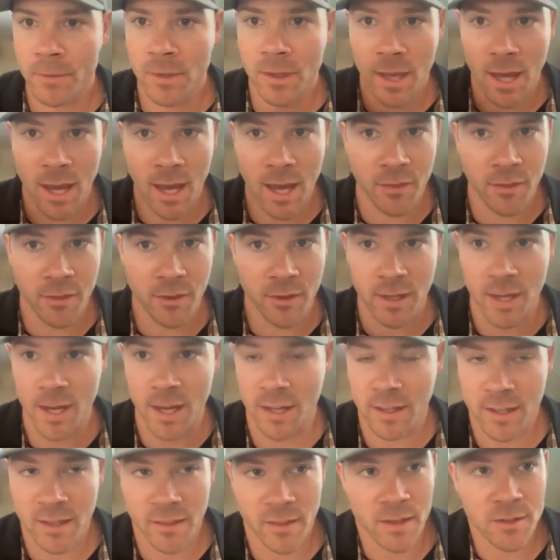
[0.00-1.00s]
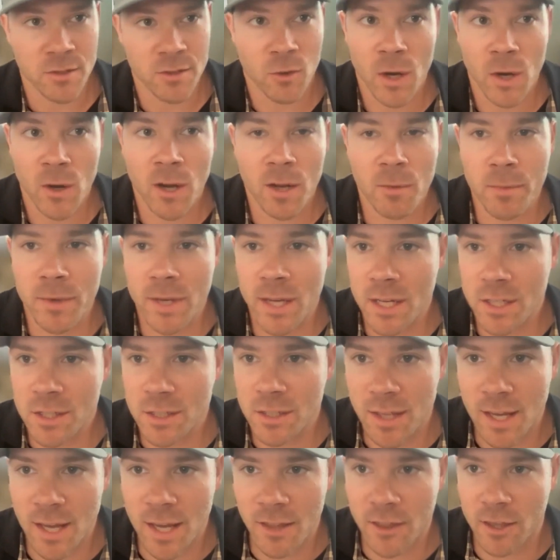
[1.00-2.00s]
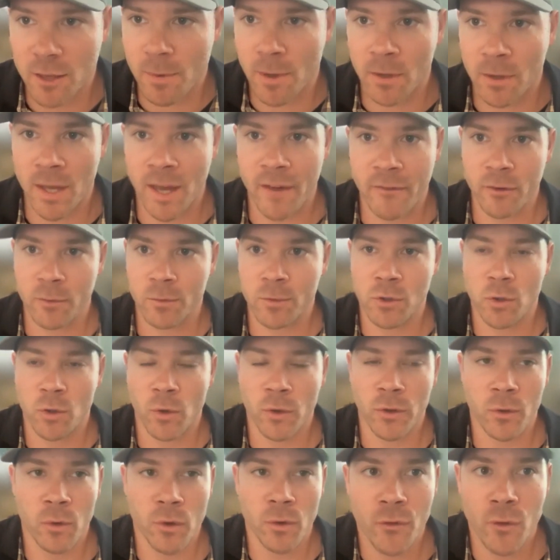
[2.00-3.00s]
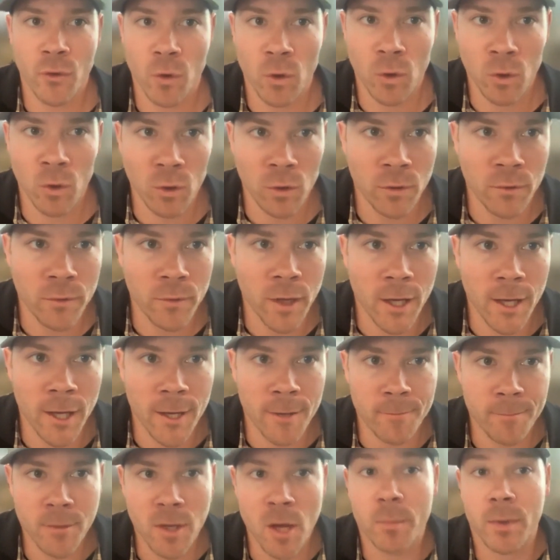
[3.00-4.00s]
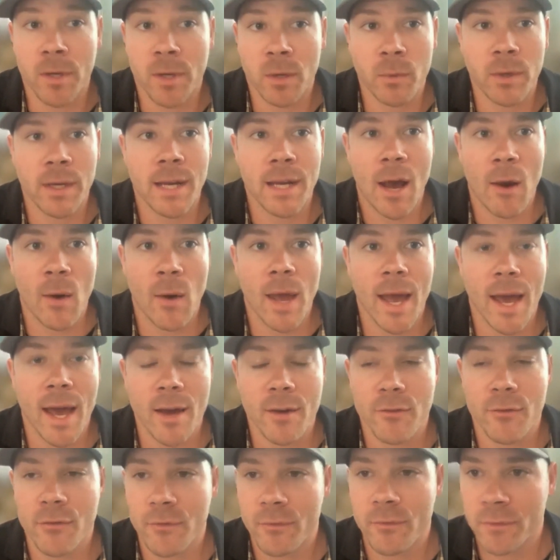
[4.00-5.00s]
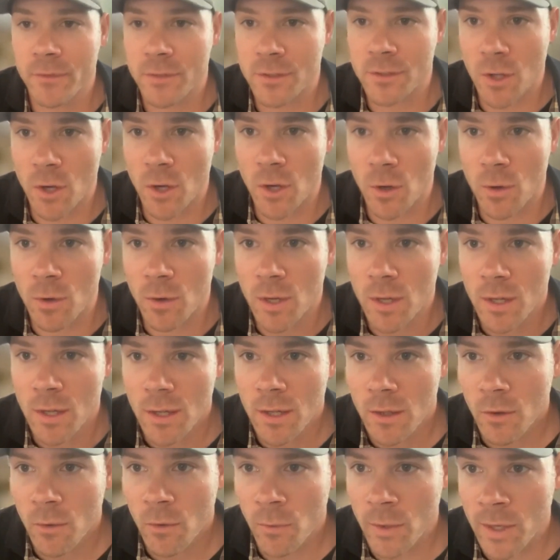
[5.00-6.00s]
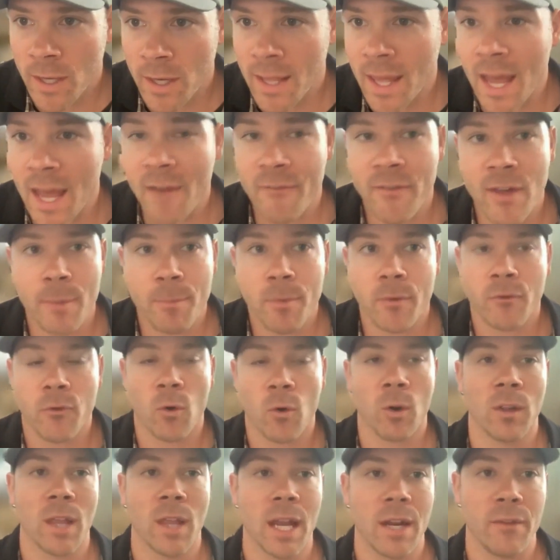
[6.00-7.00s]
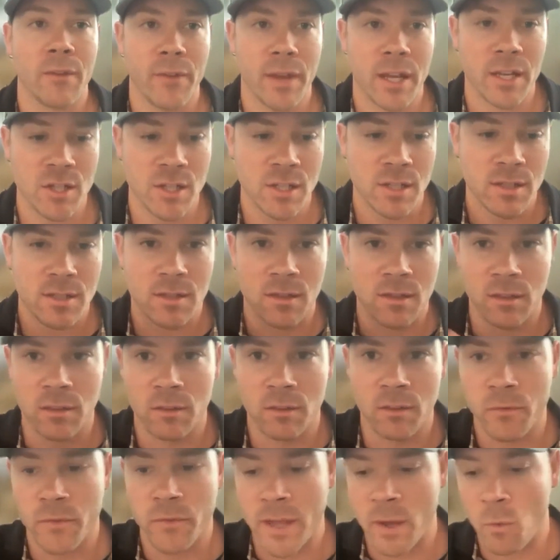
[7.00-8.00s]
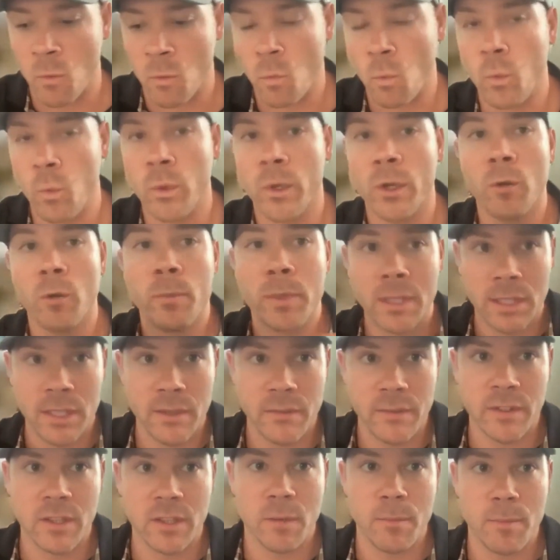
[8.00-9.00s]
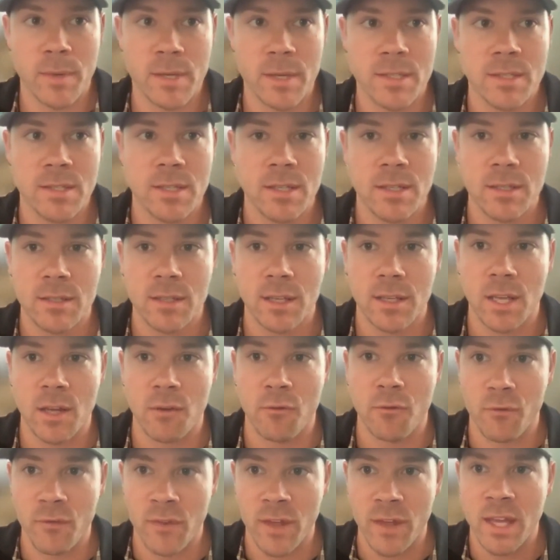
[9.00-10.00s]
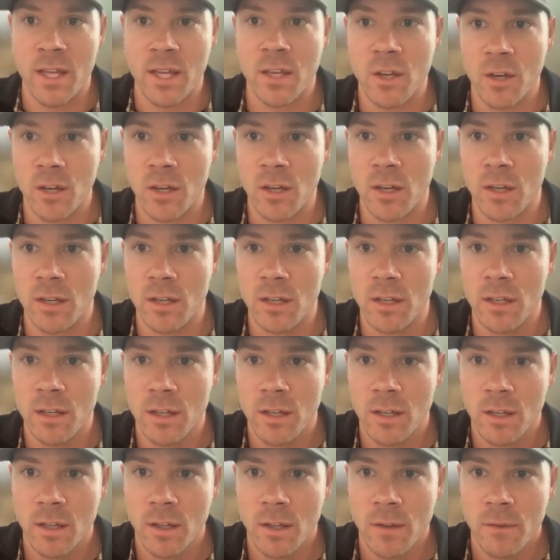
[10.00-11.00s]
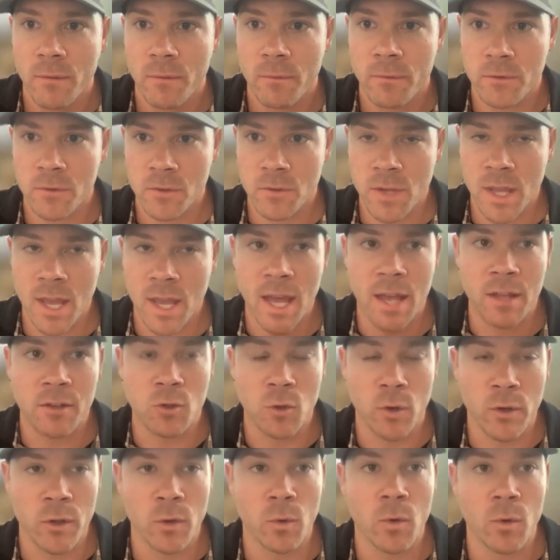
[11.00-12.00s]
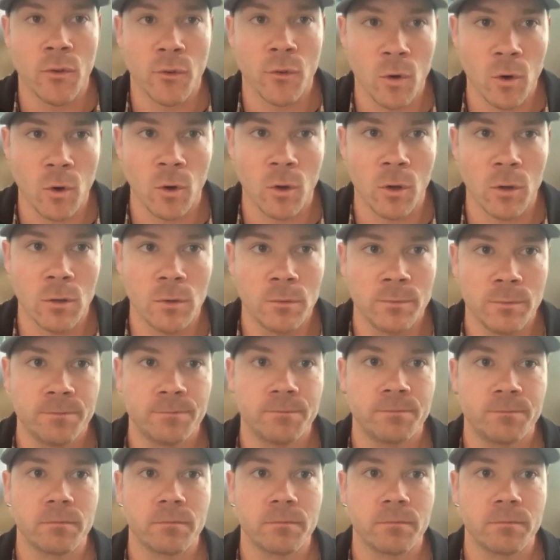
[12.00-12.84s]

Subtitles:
Kathy, yeah, that was a great recommendation, Kathy, about having them join the referral company we now have. So we didn't have that before. A lot of agents that will be leaving the business, if they could join the referral